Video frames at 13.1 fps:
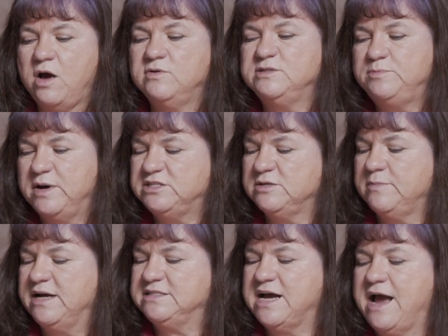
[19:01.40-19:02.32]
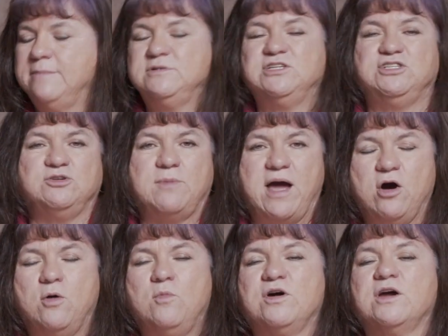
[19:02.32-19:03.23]
always budget my time to do my
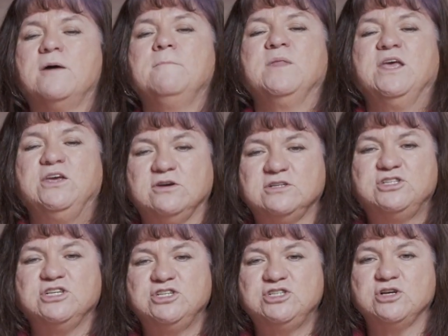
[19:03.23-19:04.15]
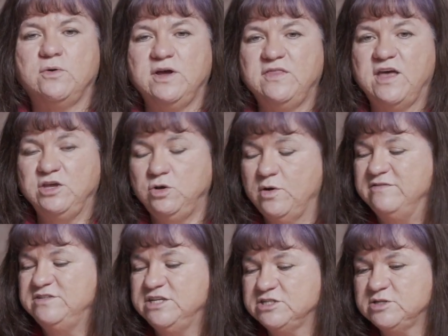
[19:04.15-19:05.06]
homework. You're just showing that you
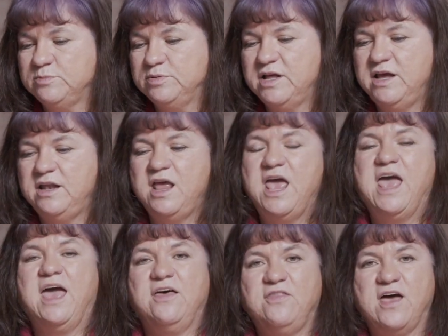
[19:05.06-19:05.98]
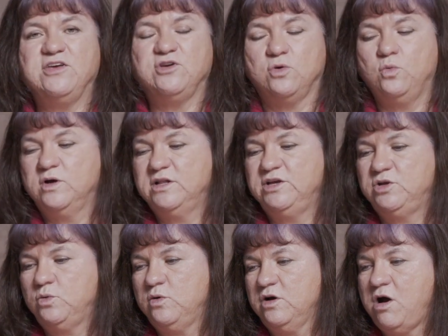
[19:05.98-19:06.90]
have discipline and that you're willing
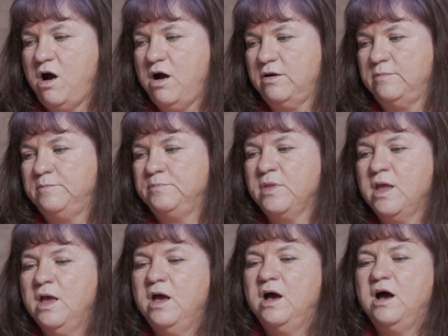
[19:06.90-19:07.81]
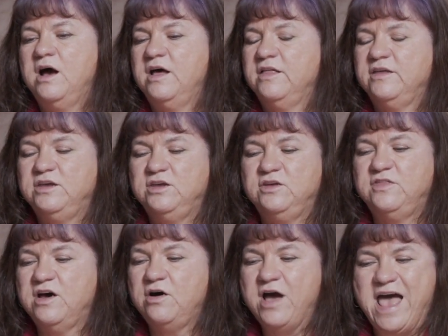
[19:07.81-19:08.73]
to work hard.
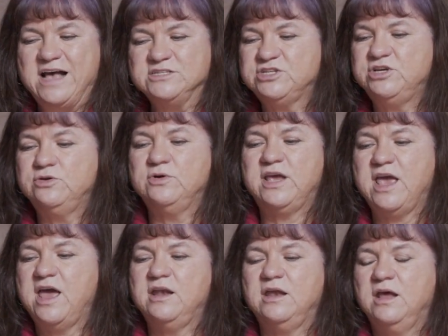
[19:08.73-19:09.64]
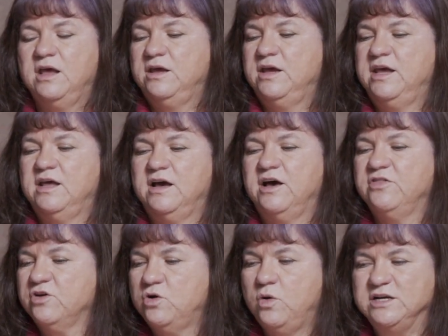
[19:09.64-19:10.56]
They'll ask you again,
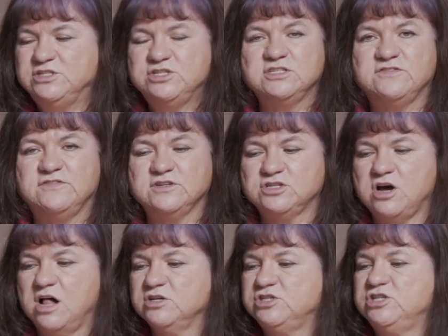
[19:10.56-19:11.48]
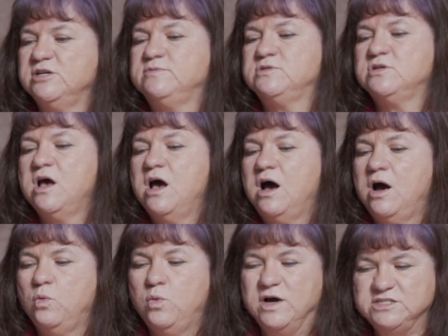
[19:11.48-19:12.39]
other questions for scholarships,
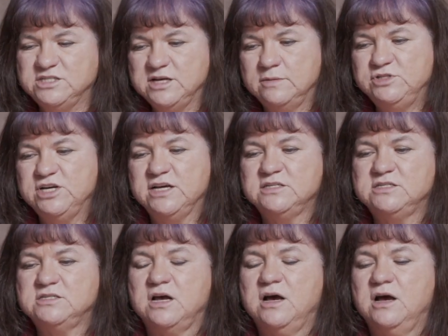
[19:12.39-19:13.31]
which subjects